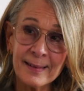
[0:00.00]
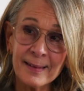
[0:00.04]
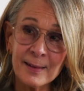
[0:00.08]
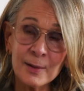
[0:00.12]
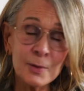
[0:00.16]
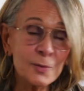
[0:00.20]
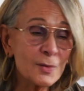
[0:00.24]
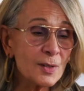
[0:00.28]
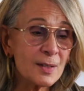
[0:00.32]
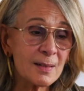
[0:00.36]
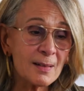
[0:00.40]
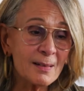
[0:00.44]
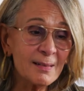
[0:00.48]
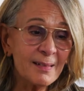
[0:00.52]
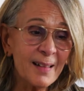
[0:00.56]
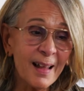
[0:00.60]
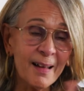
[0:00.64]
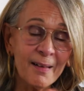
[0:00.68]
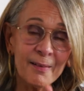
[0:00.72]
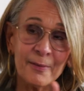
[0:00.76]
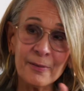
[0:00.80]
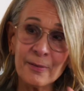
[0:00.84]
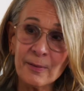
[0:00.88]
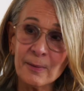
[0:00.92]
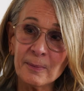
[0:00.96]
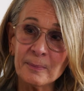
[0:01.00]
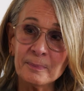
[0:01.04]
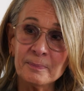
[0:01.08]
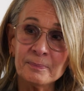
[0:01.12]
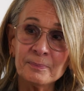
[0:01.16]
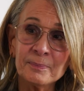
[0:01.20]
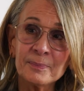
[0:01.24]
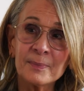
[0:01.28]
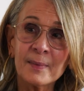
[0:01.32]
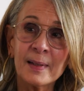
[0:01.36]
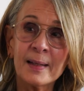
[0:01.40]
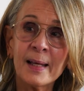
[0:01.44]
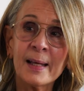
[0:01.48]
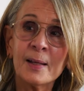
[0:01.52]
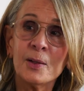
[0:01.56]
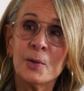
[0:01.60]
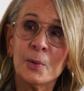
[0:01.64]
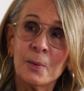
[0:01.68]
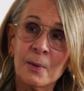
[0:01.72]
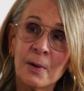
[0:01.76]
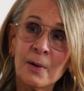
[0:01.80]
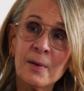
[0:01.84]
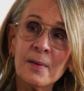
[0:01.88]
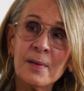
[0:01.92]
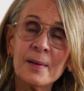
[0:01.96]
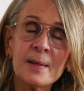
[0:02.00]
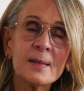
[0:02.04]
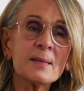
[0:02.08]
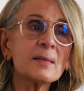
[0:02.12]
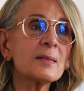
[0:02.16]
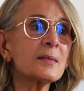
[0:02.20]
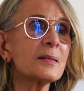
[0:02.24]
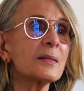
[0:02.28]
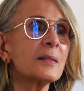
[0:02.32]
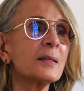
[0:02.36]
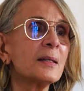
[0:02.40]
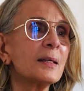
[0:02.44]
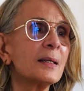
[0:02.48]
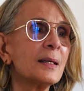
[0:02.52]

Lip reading: You just love, and you are this.